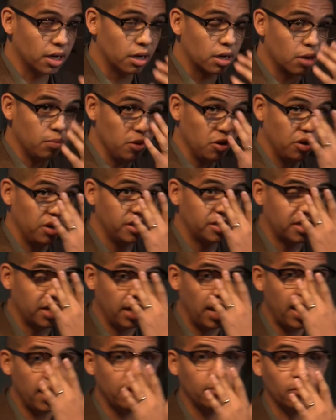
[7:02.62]
communities
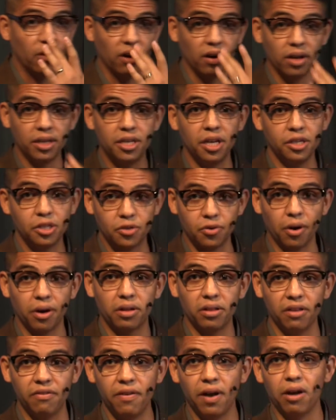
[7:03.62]
today is
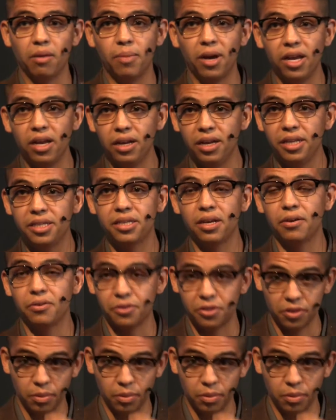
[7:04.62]
historically founded by Genízaros.